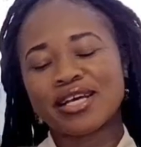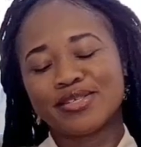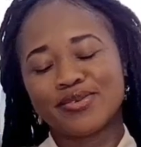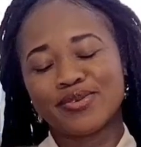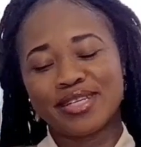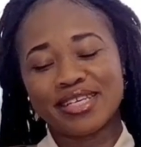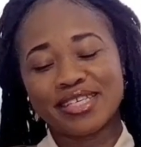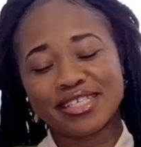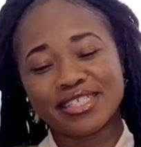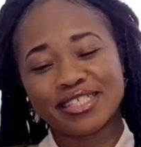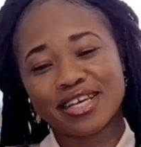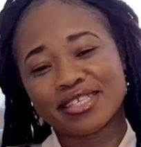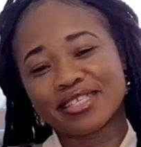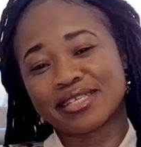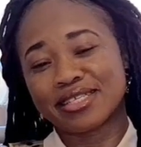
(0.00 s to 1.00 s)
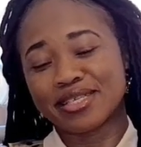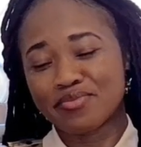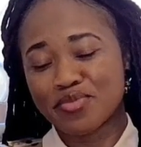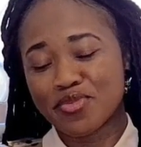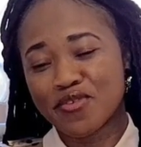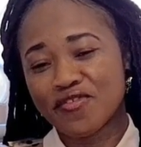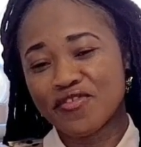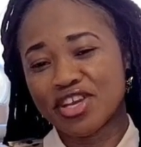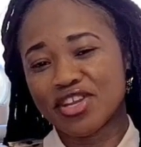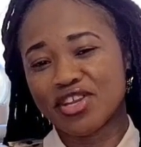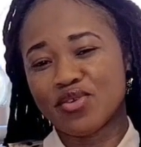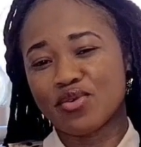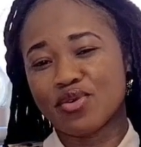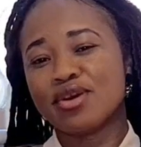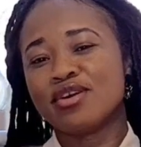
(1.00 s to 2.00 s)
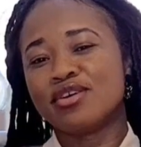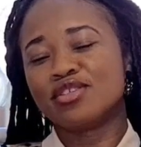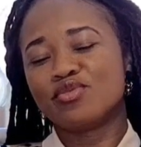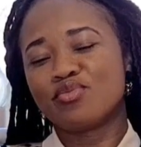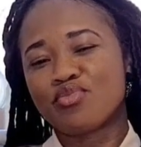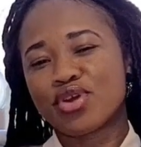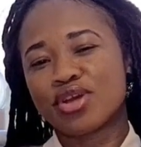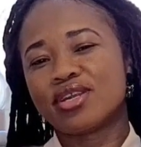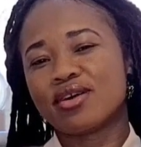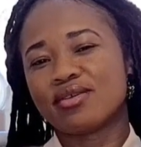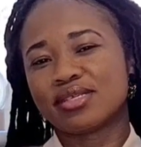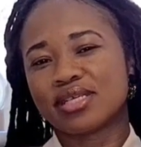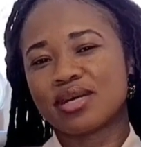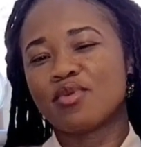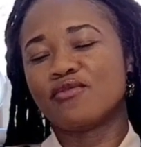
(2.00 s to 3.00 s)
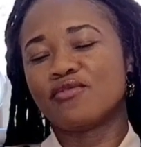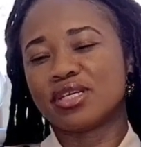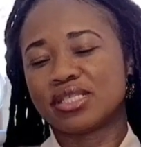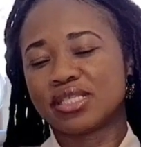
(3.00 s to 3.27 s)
So this is just a simple video to break down some of the